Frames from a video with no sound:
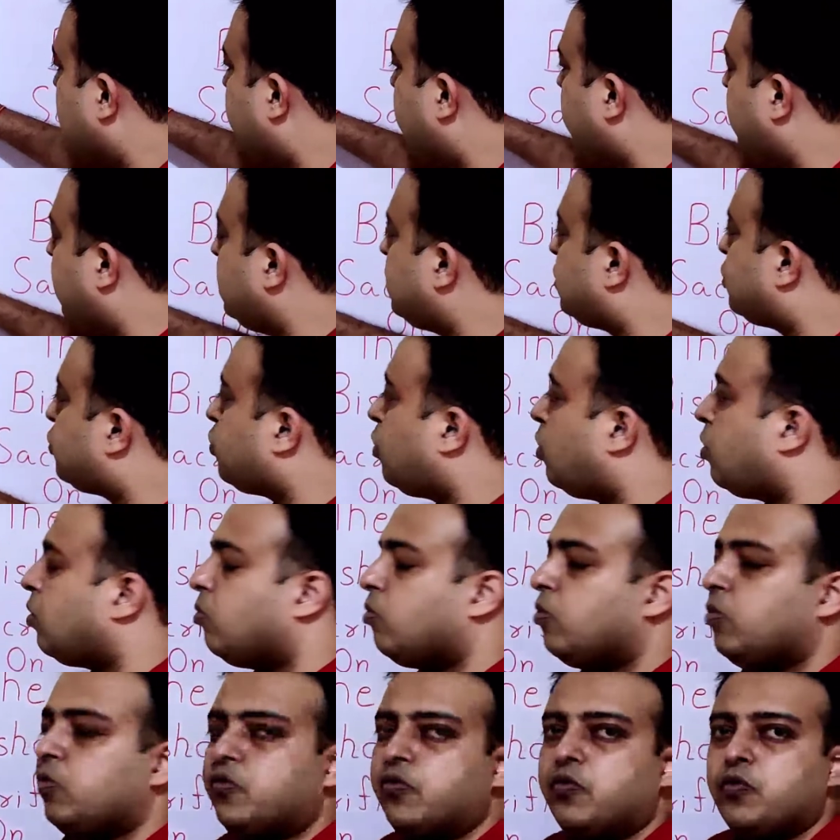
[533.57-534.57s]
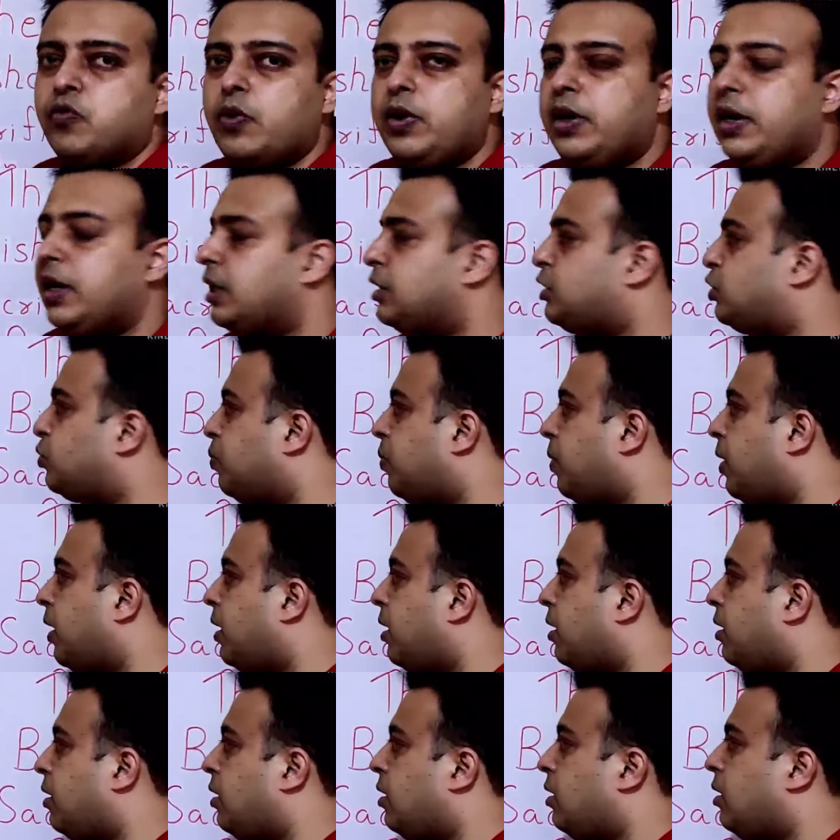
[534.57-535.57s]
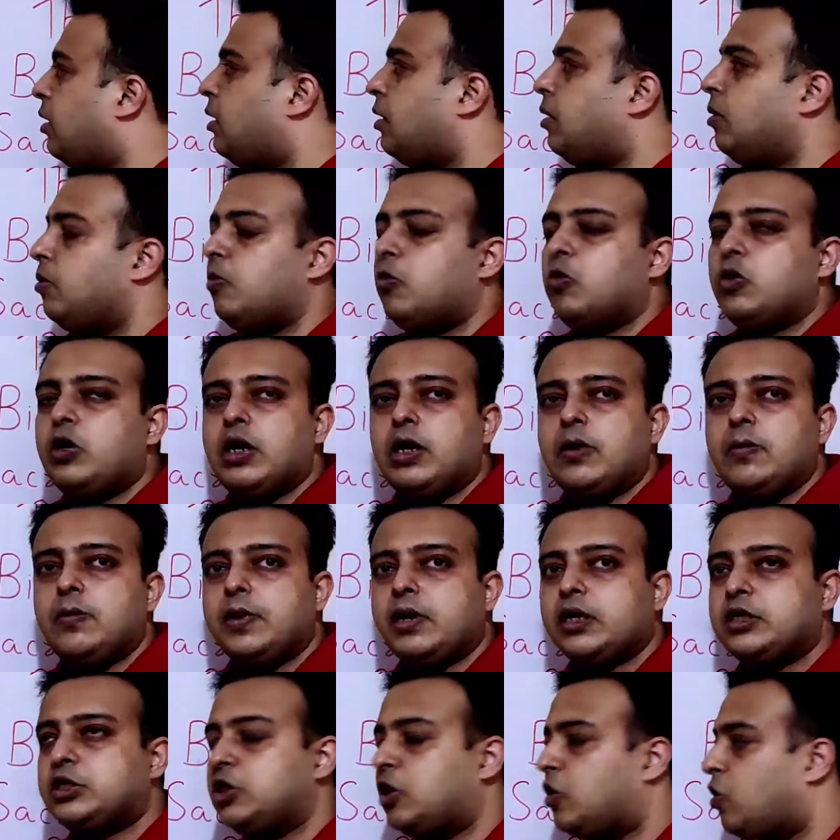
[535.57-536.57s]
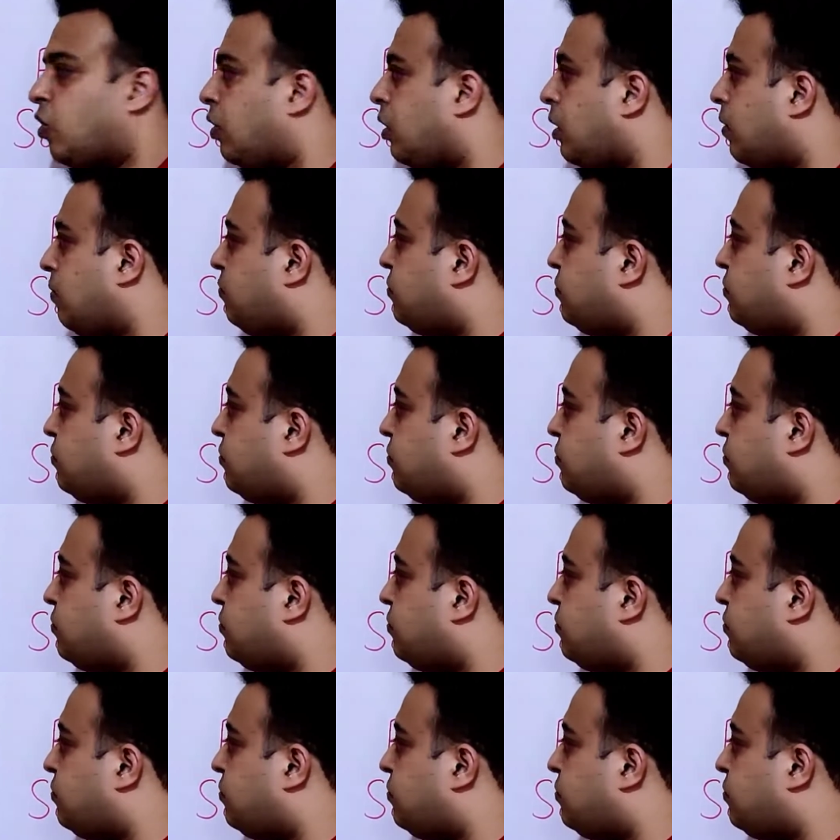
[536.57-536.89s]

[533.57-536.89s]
the very strong move, queen h5, putting pressure on